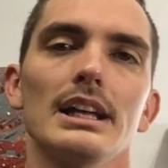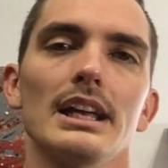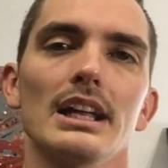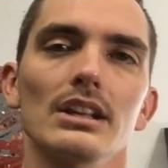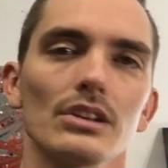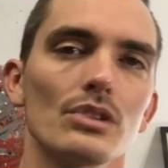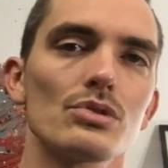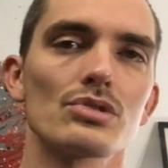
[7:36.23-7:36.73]

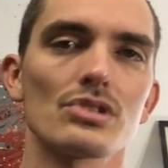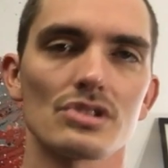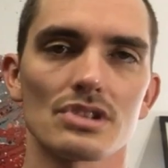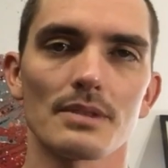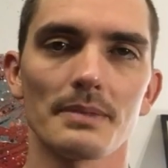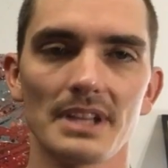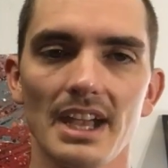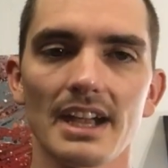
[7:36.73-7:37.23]
it loses
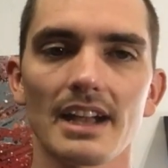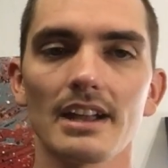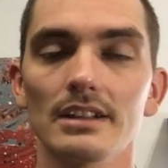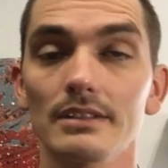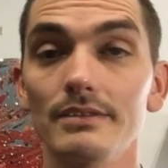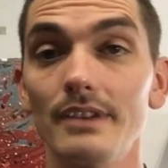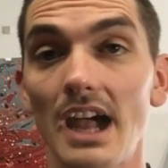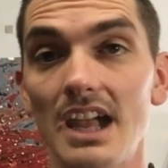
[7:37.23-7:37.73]
some of that
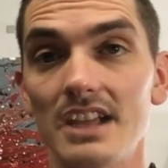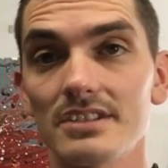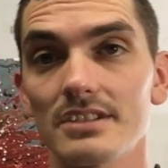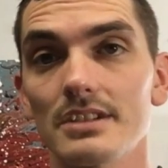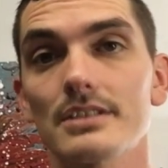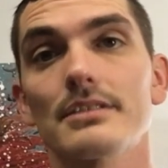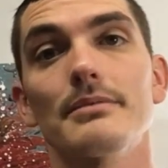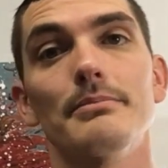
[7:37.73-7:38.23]
color
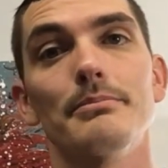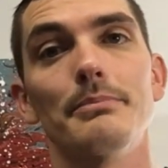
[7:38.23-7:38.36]
fastness.